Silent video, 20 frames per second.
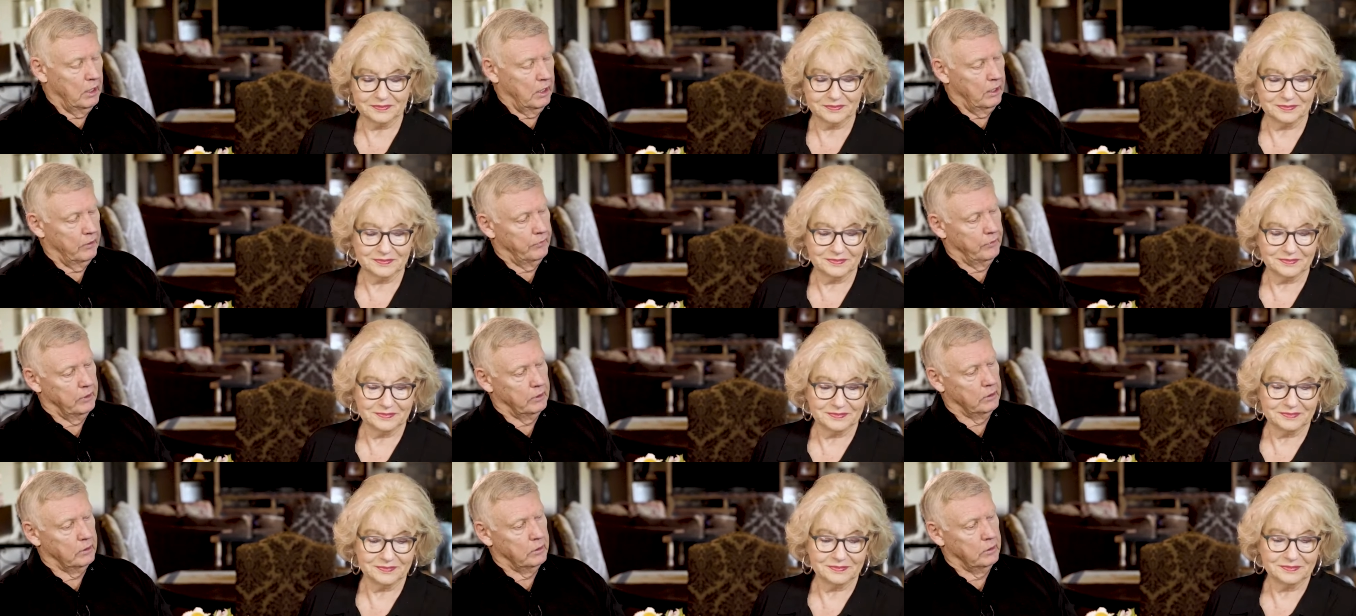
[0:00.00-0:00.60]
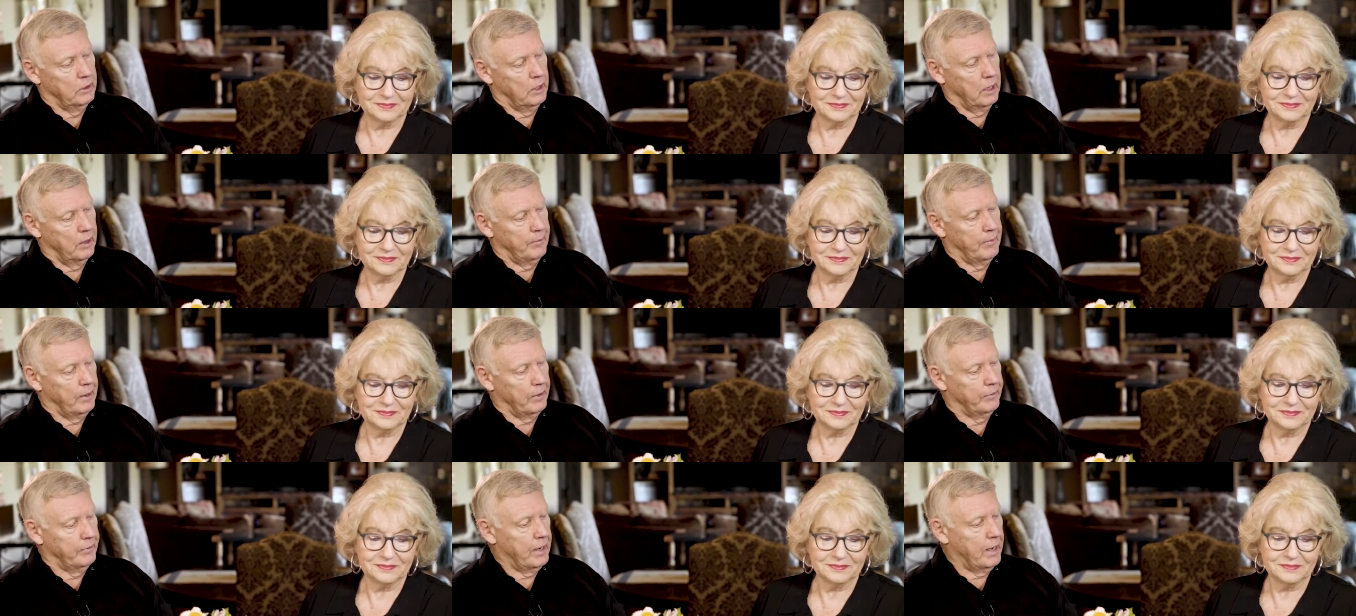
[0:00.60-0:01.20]
Speaker 1: And then
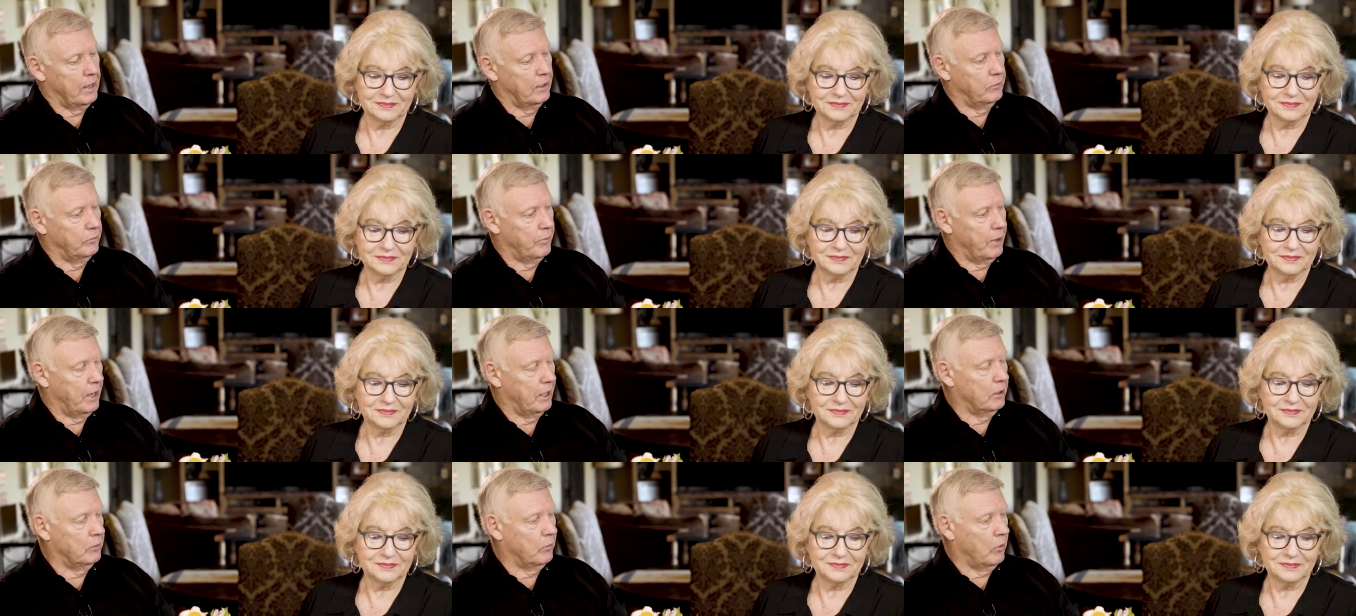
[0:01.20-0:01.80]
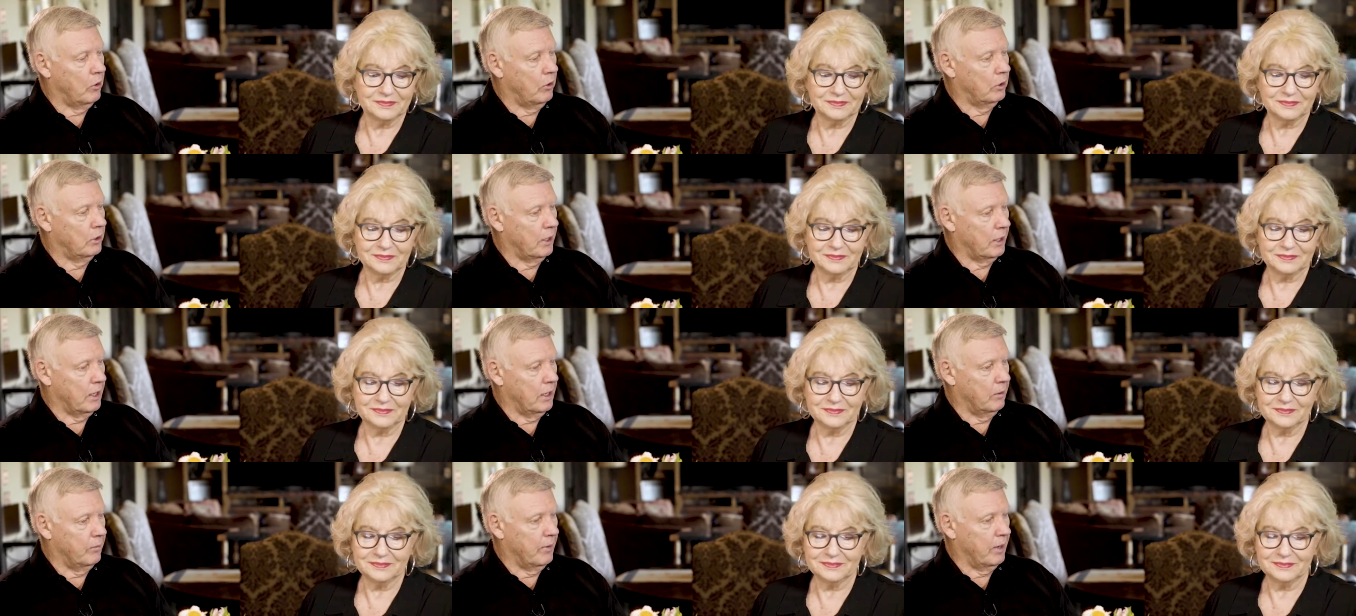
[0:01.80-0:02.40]
about died in Panama, and I
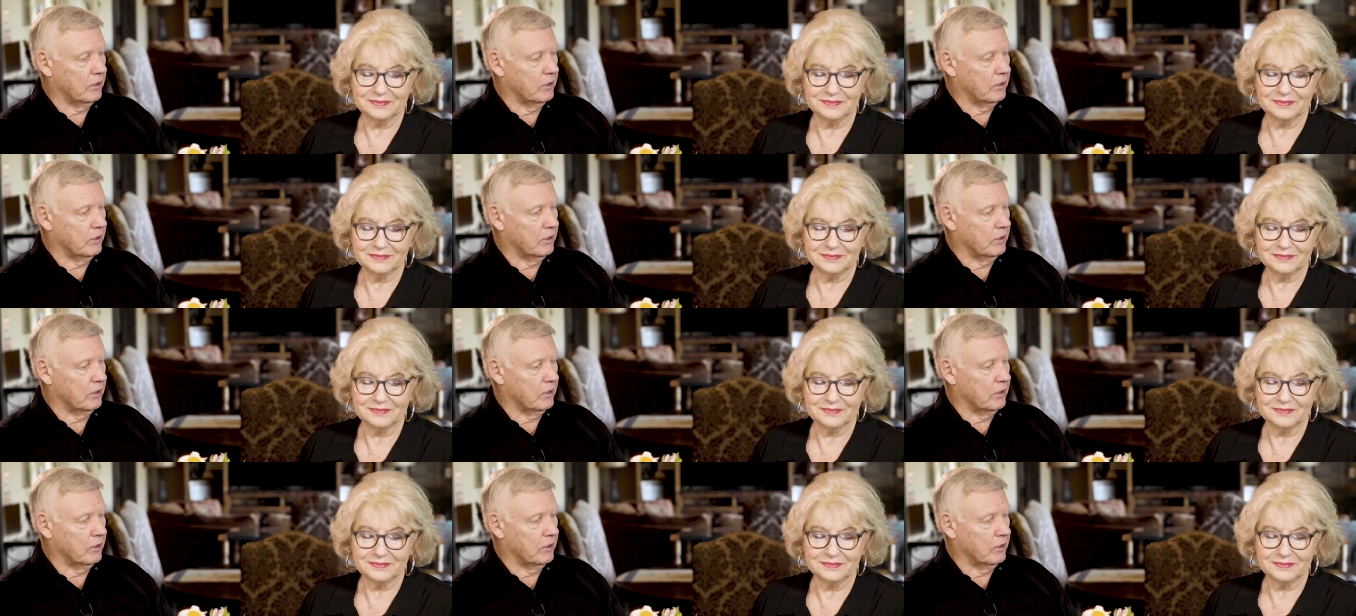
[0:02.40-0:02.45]
came